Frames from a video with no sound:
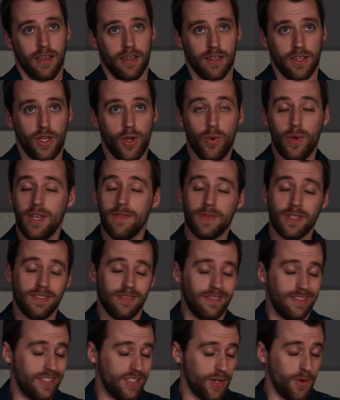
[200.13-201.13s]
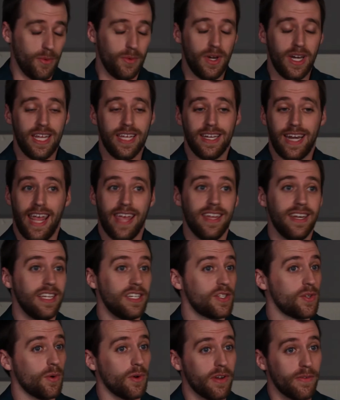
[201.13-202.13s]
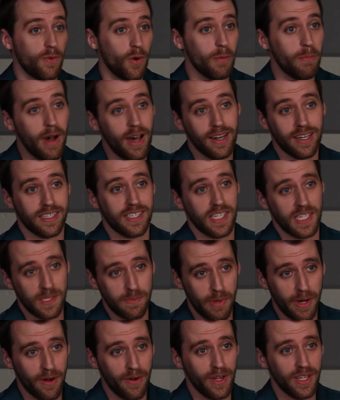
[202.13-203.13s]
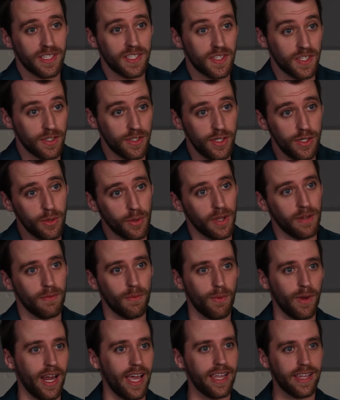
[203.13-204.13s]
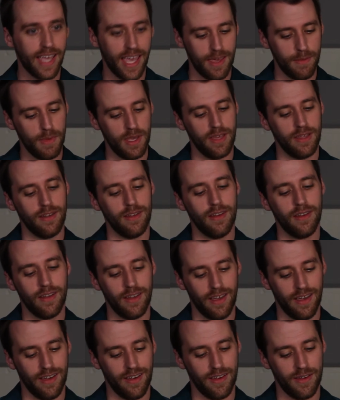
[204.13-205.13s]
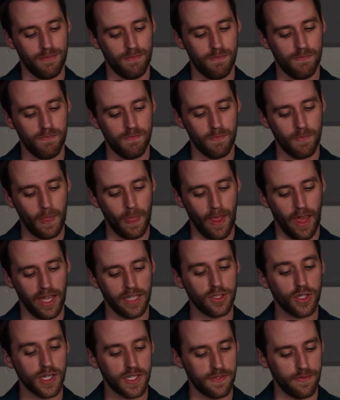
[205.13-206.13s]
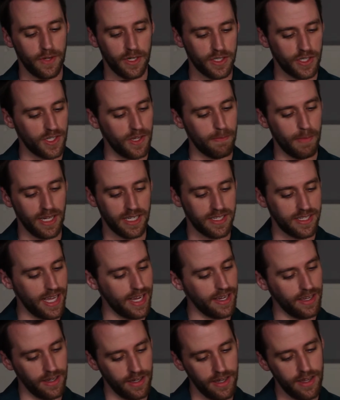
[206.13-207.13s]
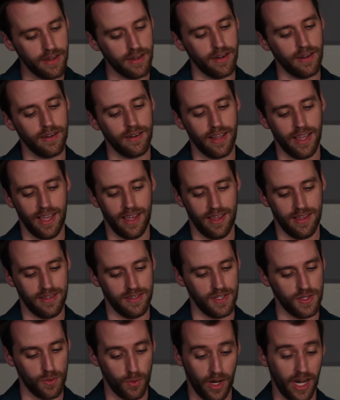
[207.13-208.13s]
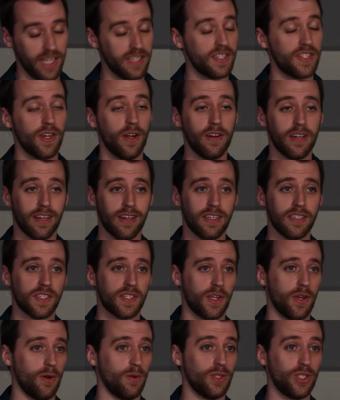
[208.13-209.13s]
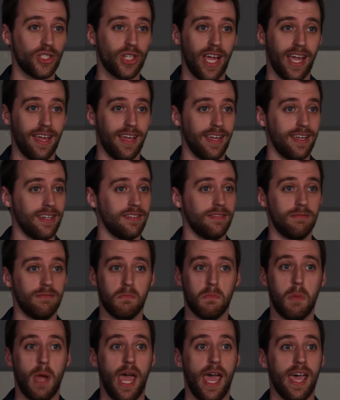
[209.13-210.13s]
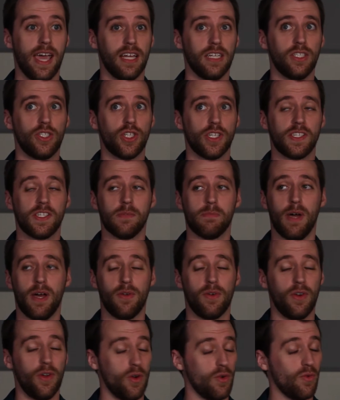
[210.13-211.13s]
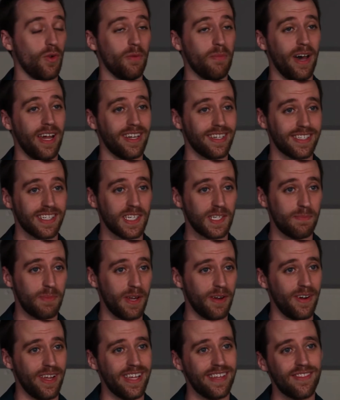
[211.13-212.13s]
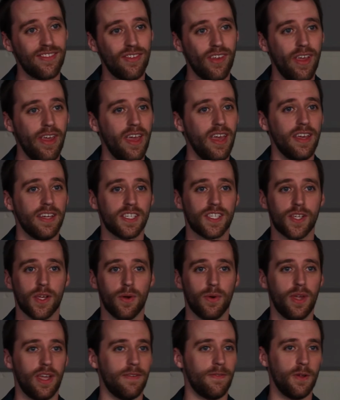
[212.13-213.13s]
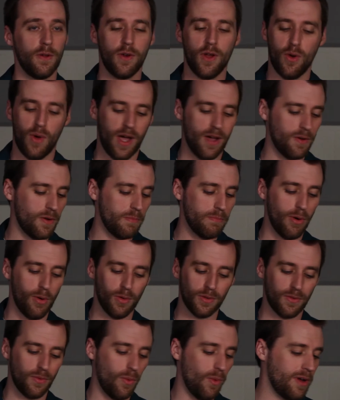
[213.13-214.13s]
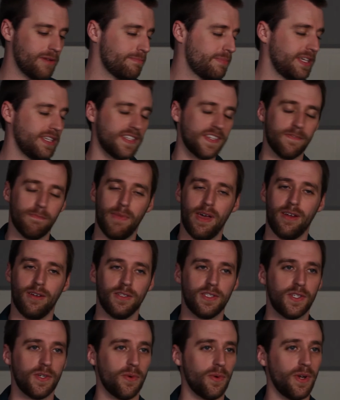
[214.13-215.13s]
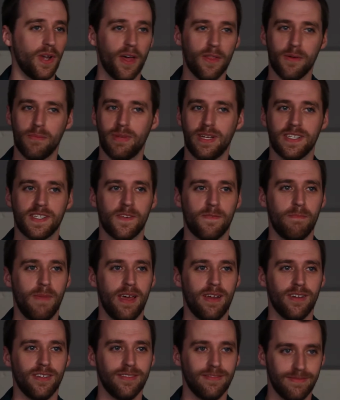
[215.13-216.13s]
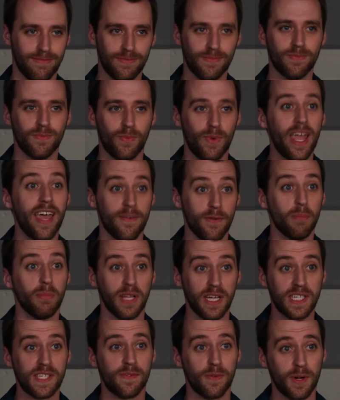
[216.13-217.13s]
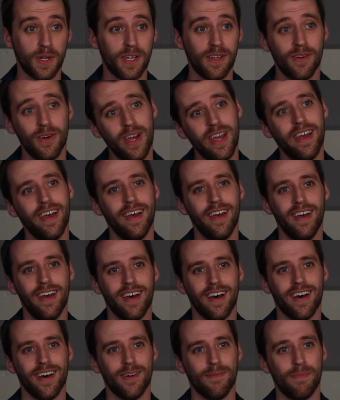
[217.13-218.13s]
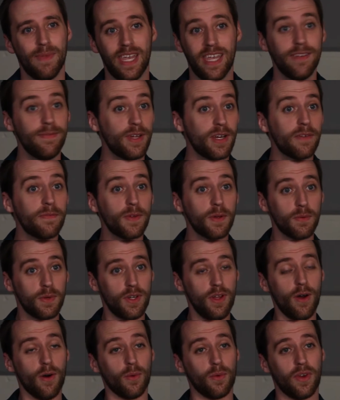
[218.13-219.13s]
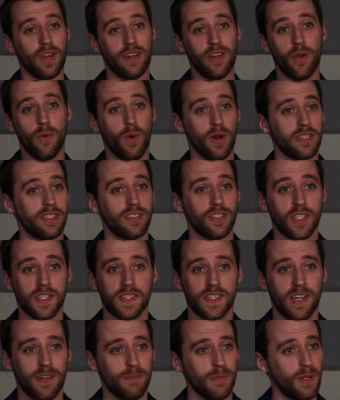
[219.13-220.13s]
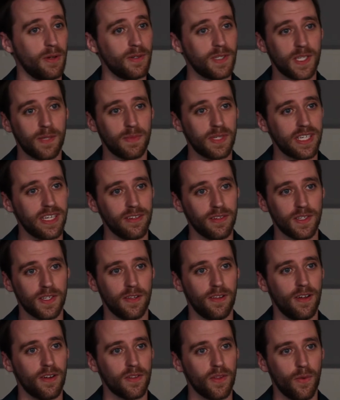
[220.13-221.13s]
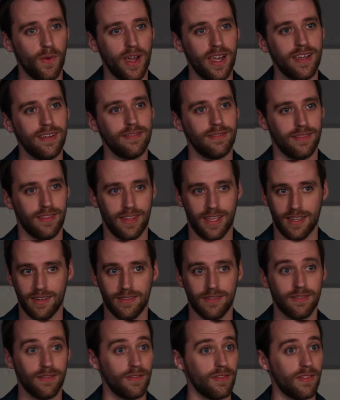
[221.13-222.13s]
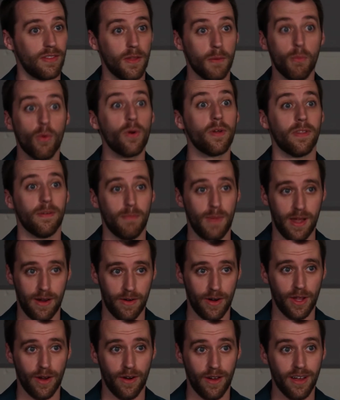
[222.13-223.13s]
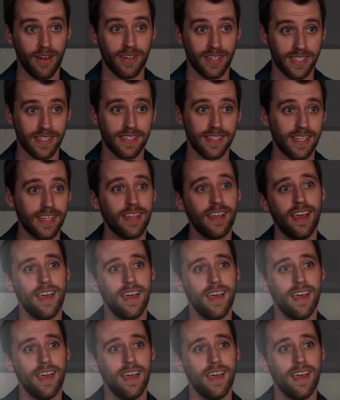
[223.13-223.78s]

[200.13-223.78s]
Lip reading: You even don't need any sort of robotics experience to do it. When I came in, I just finished up my second year, and when I started as coach, I had just about no robotics experience. So if you know how to bolt one piece of metal to another piece of metal, we have a place for you. Even if you don't and you want to just come learn some skills along the way, then the more the merrier, honestly.